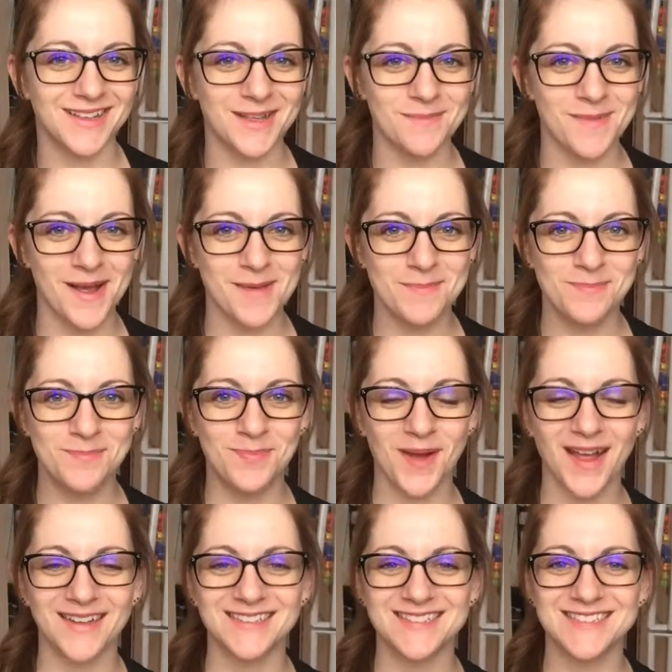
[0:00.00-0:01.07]
liking my
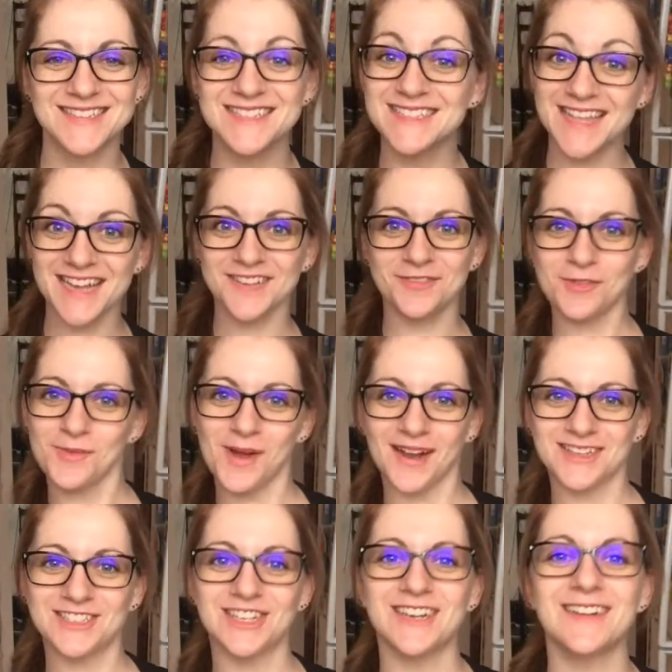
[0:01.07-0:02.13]
buttons. Thanks for
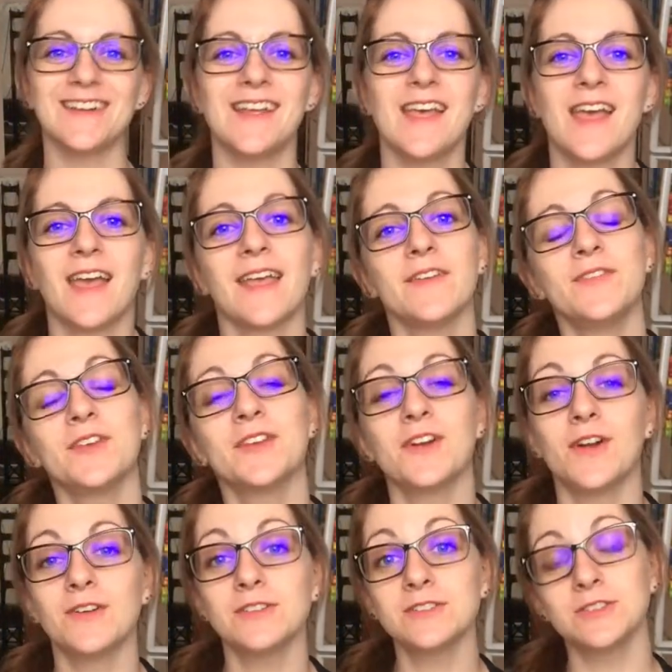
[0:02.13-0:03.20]
watching. If you could
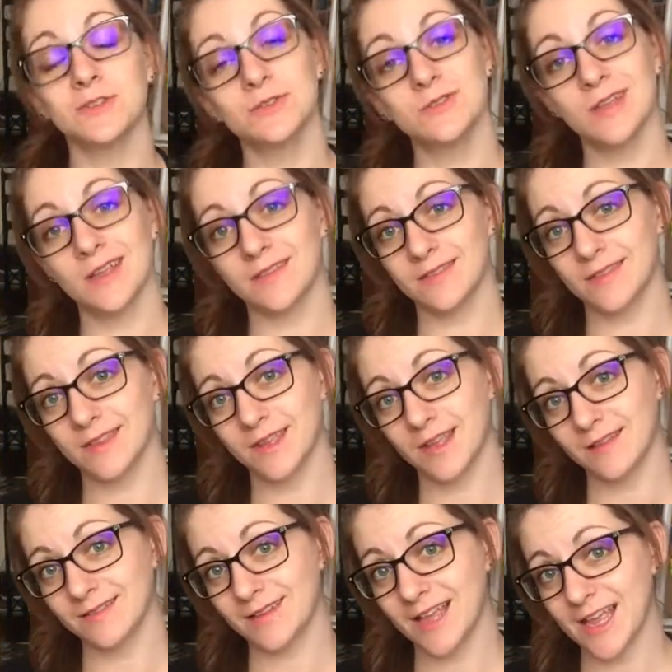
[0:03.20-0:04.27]
also hit
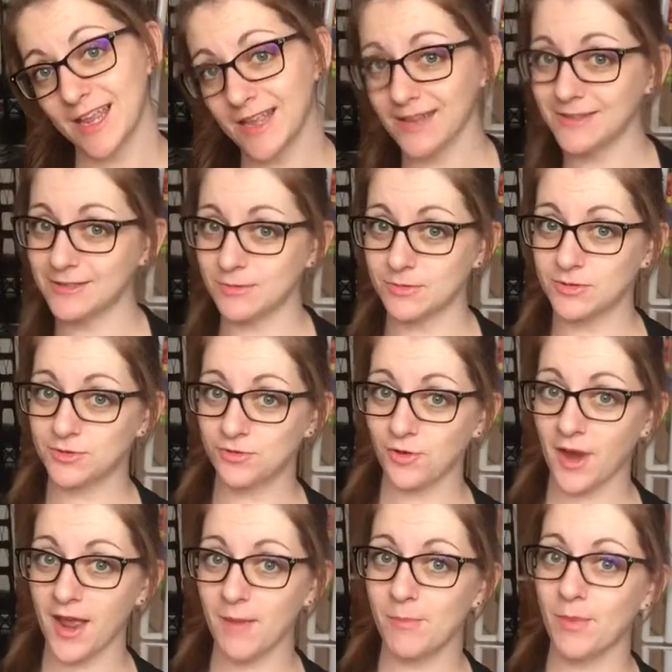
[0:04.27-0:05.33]
the like and
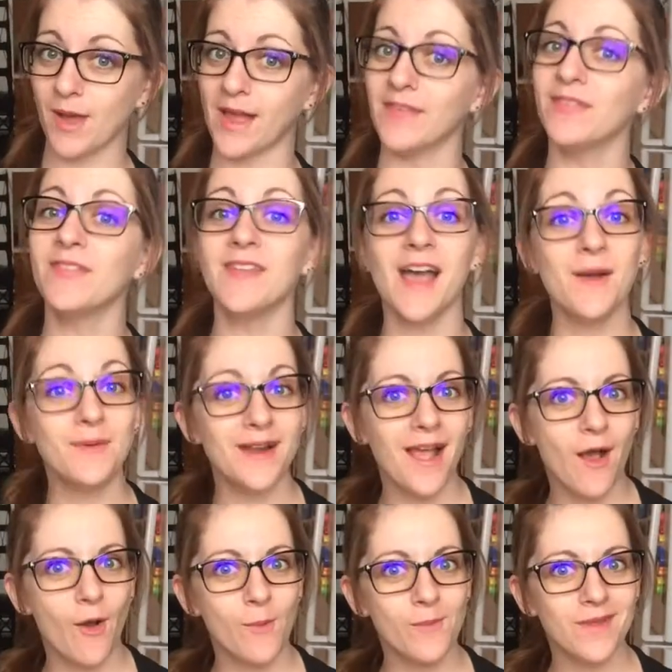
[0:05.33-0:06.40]
subscribe button, that would
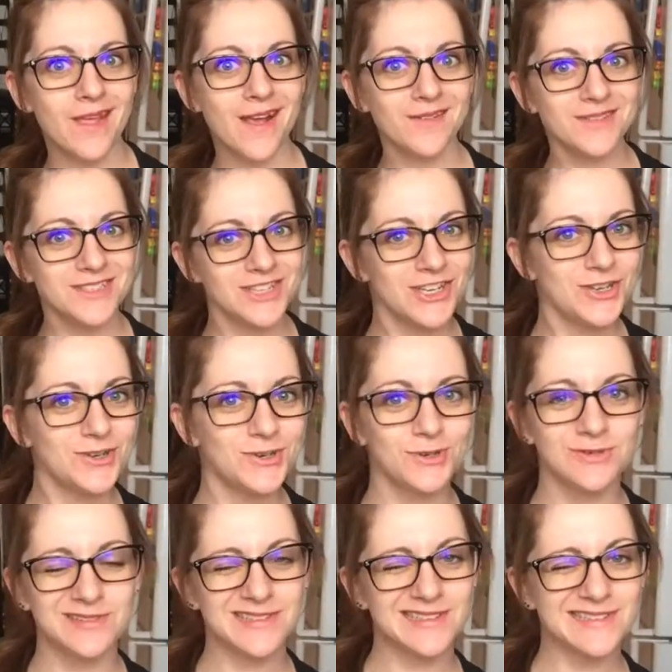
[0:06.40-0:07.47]
help me out
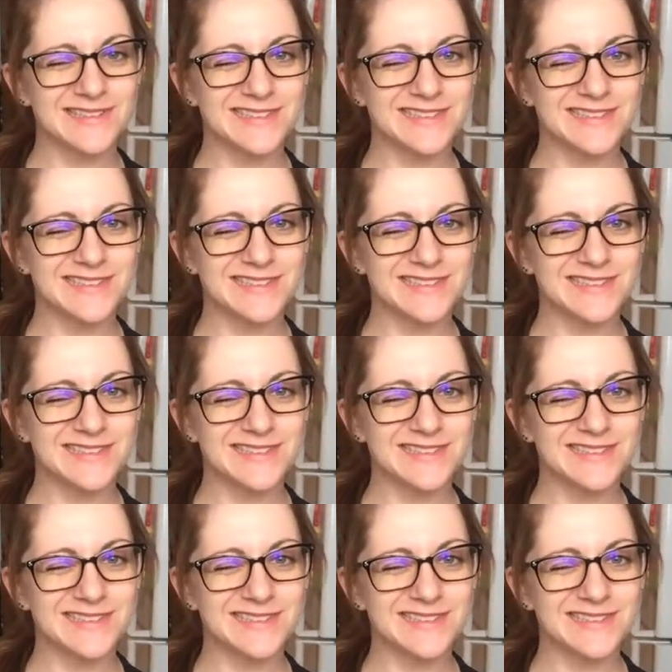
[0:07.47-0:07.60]
too.